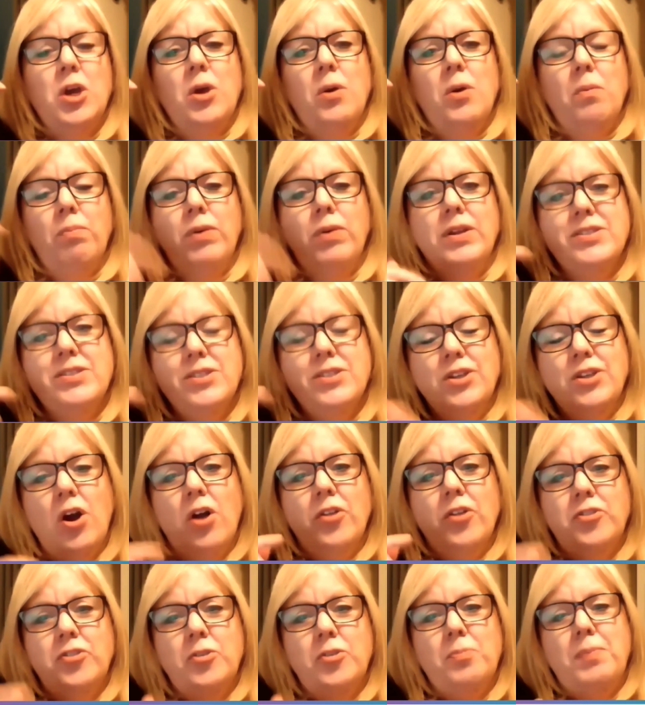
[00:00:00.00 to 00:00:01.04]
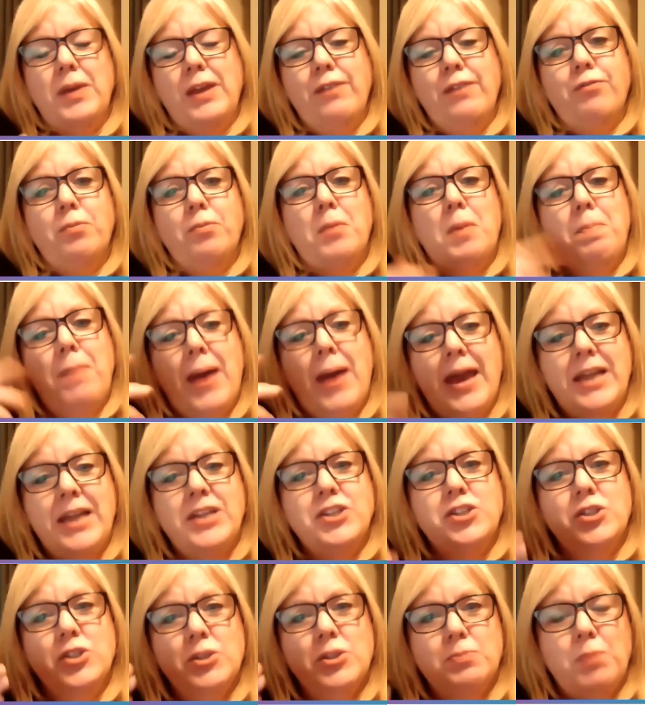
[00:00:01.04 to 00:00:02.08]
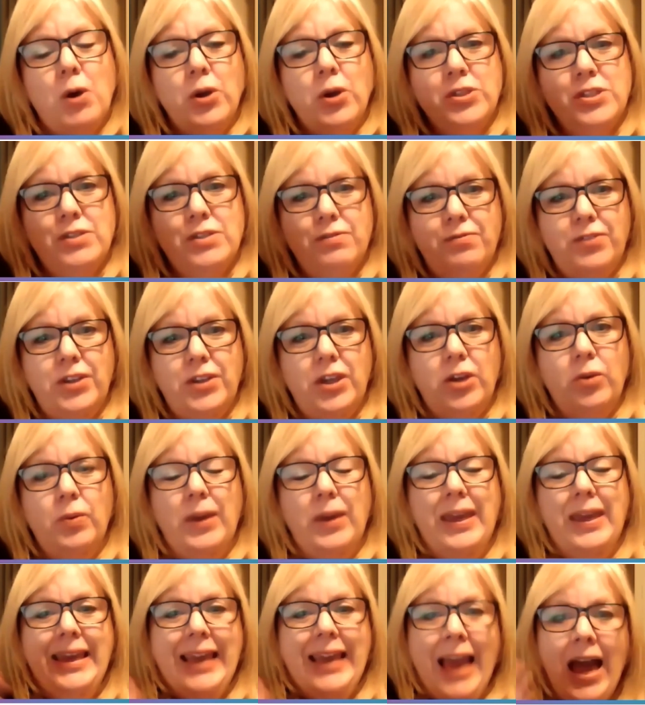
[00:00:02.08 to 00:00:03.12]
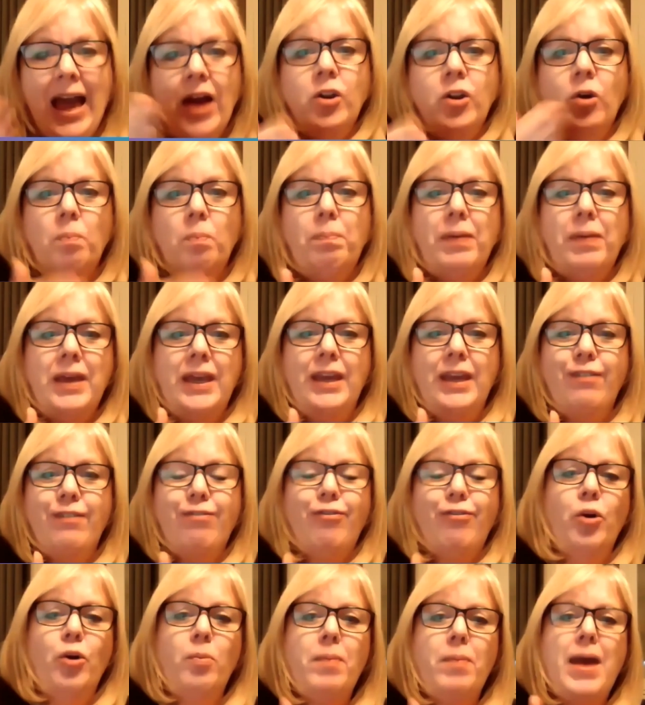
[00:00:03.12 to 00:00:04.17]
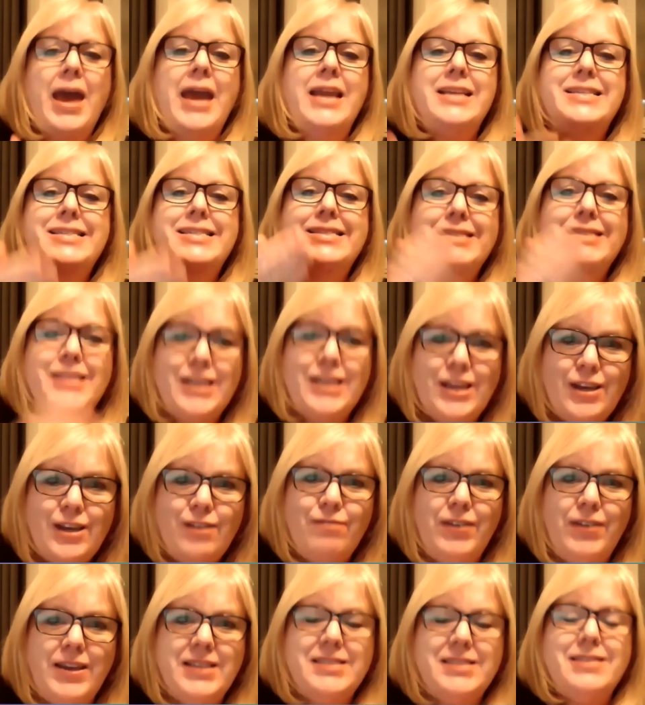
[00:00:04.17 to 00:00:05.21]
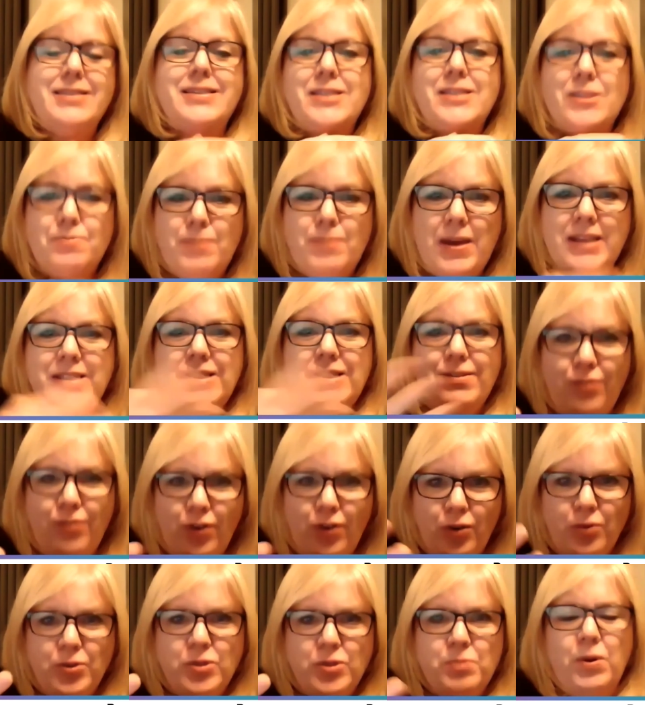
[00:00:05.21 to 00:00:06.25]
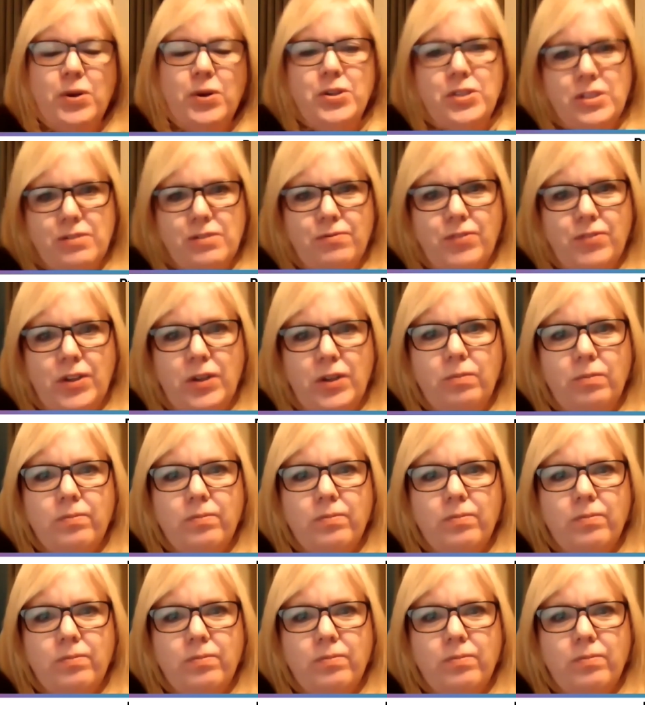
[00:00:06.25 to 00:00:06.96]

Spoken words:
but it's got to be from a patient's point of view. It cannot be from a service, this is better for us point of view.